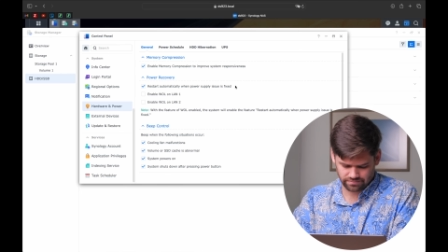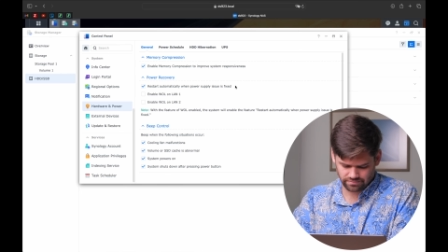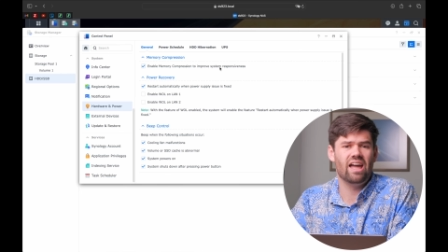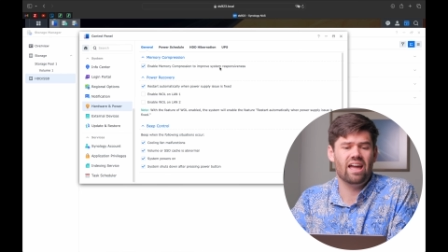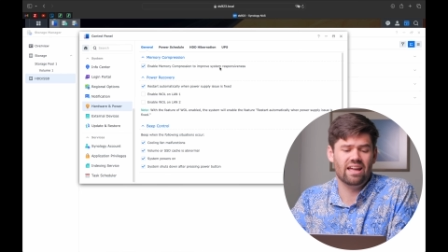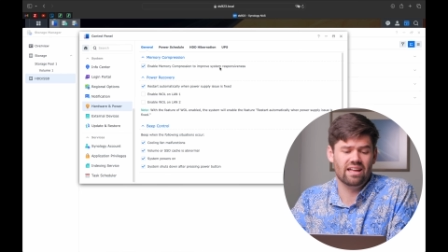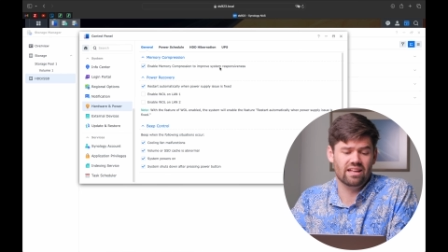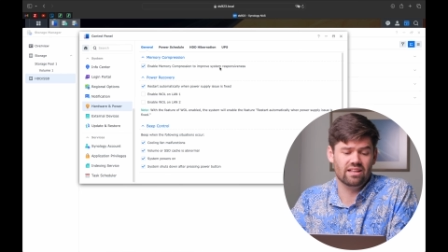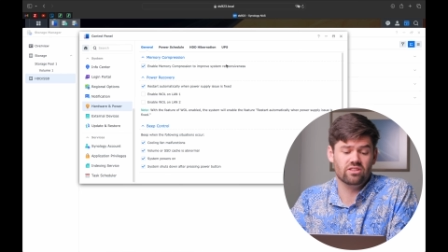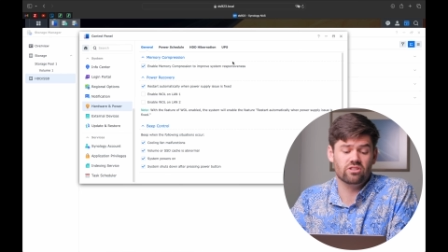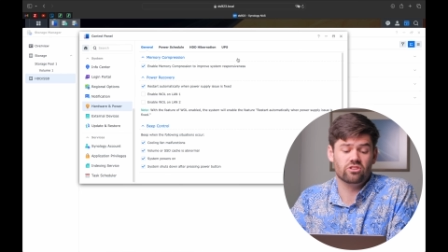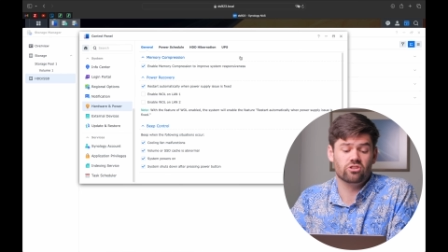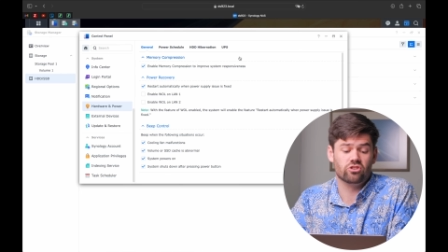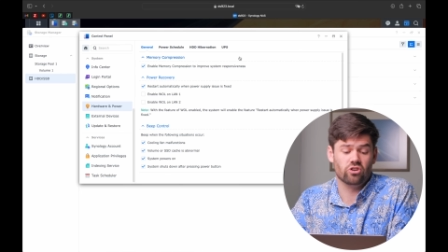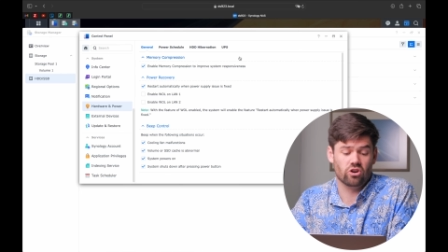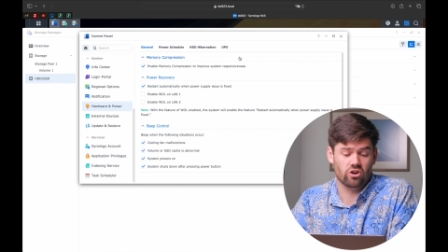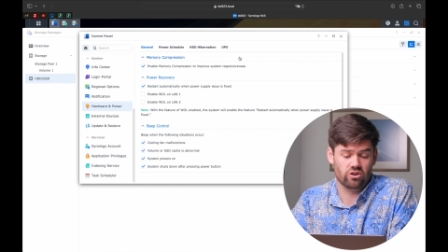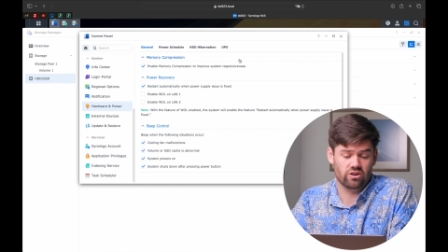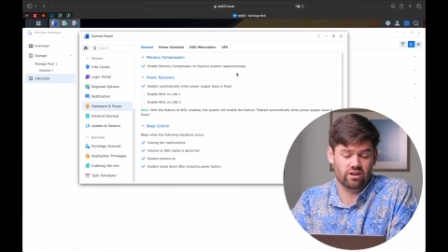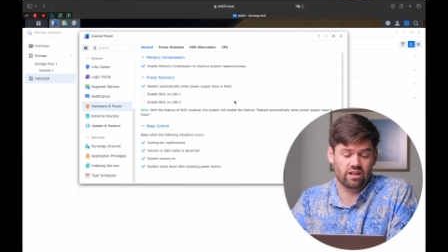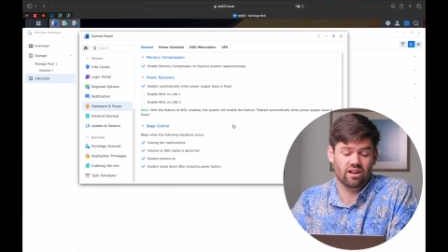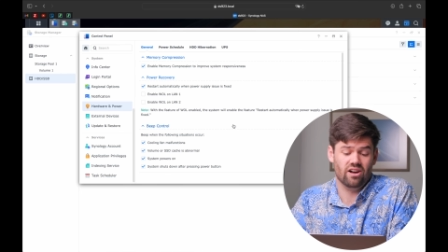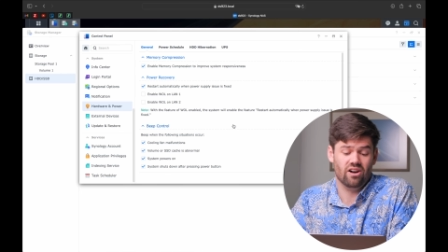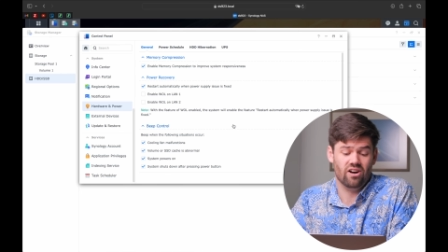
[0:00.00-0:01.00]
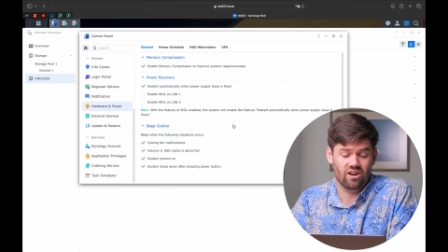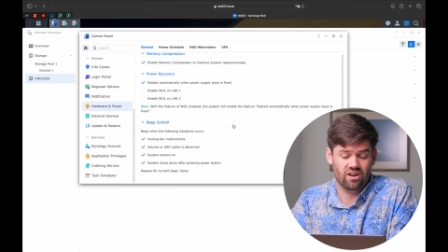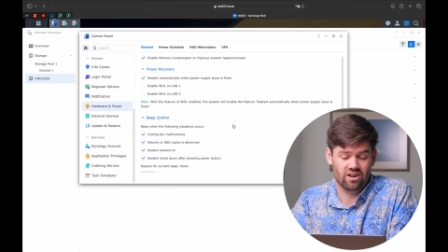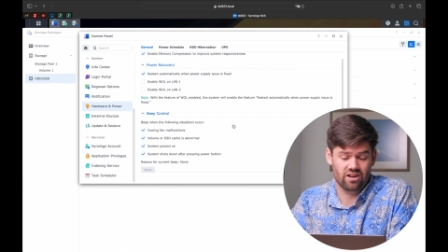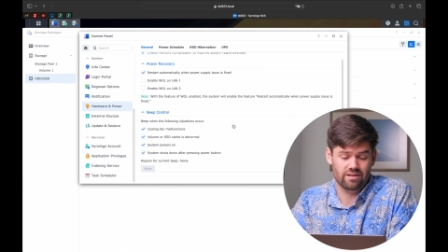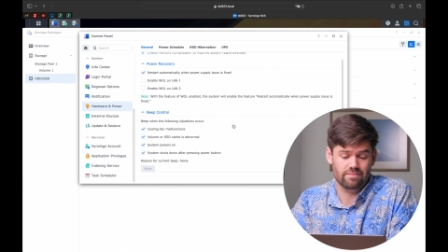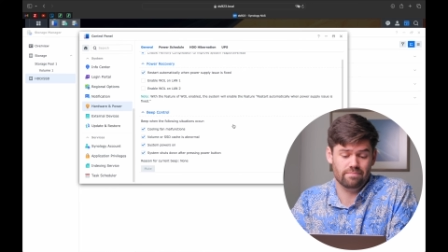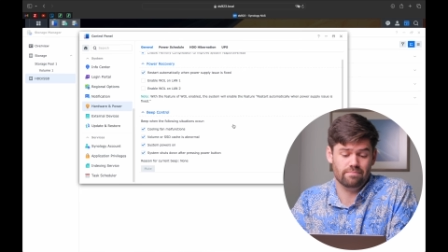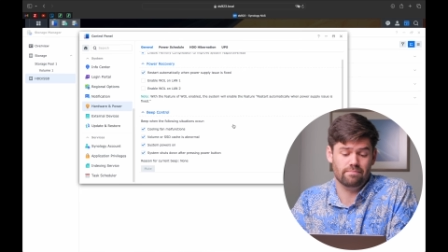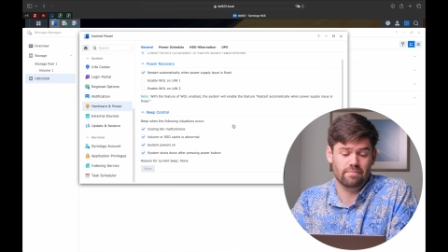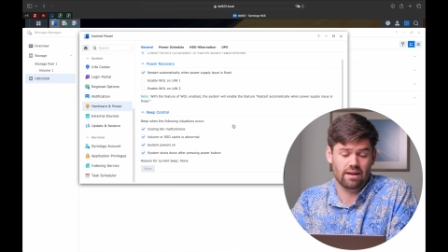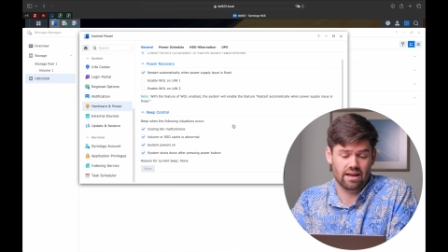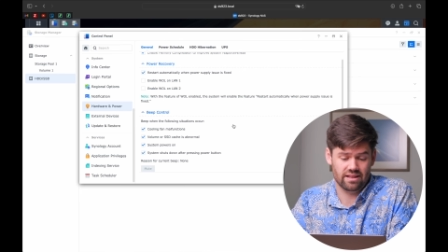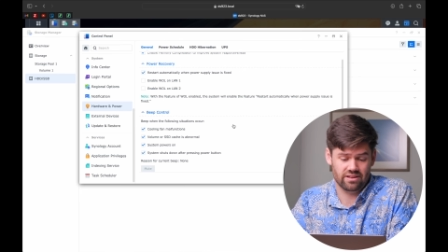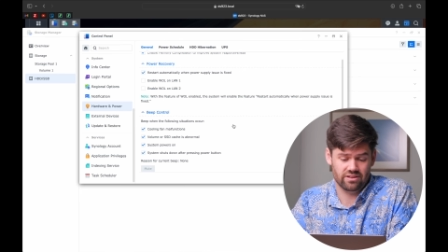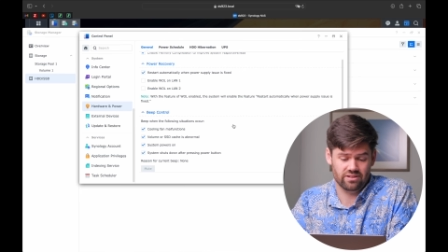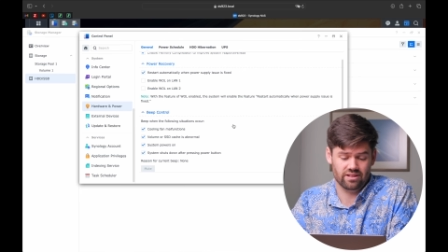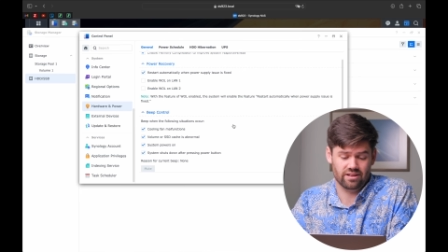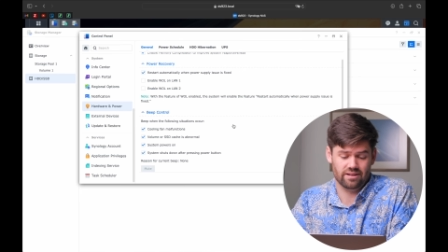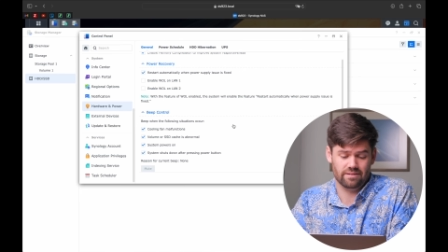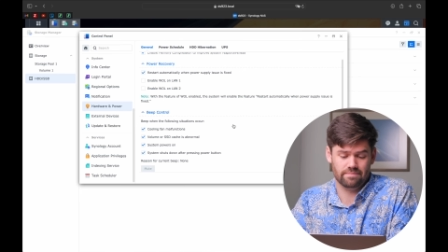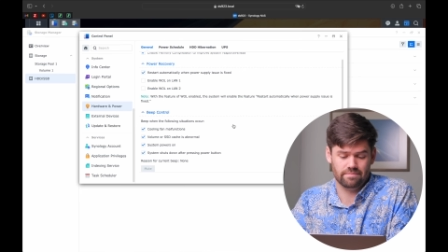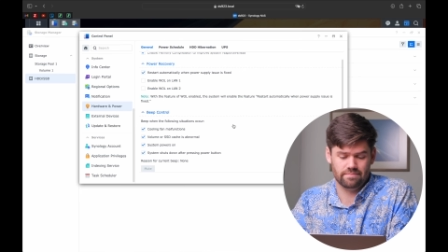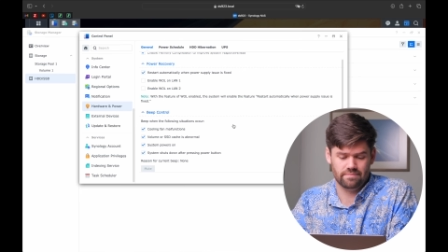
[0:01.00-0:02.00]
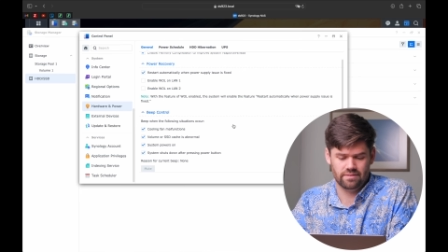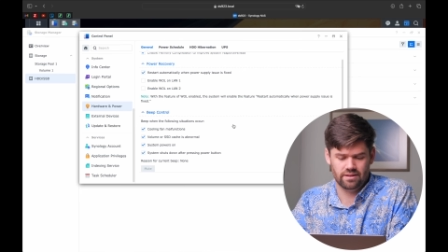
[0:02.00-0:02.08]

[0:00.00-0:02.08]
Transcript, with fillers: and turn it on manually.